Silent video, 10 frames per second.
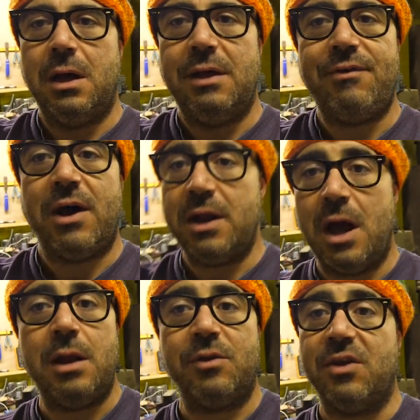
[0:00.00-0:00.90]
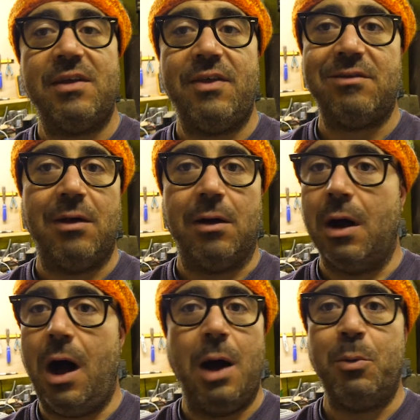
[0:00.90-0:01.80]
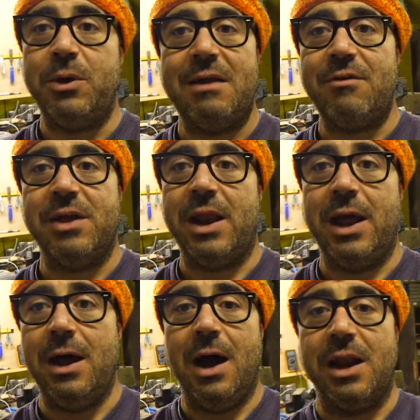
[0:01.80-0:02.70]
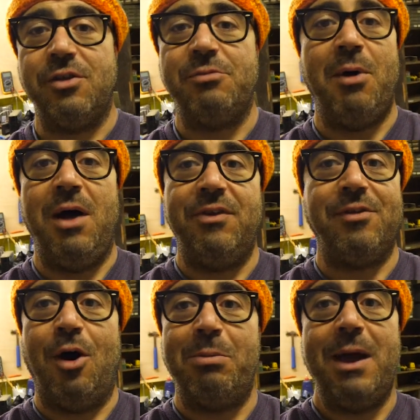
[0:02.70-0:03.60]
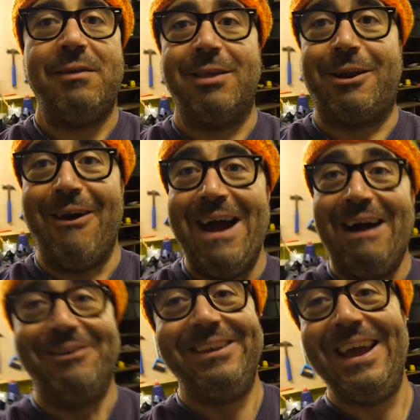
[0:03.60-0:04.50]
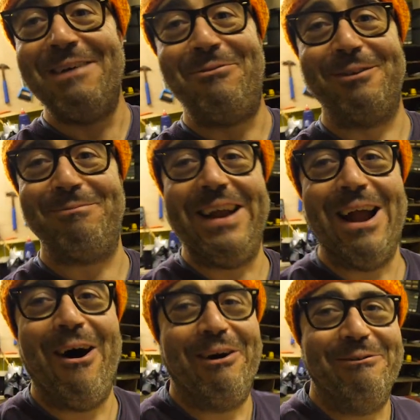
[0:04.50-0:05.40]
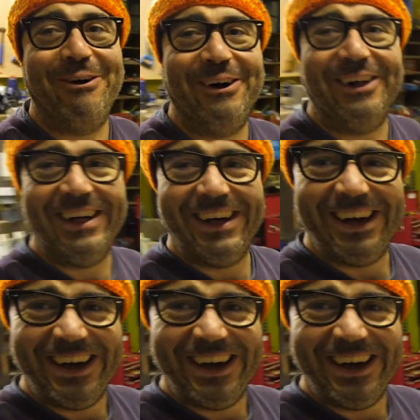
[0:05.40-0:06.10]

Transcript: if I'd have known it was going to take this long, I would never have done it. I'd have just burnt this whole place to the ground. It has been horrible.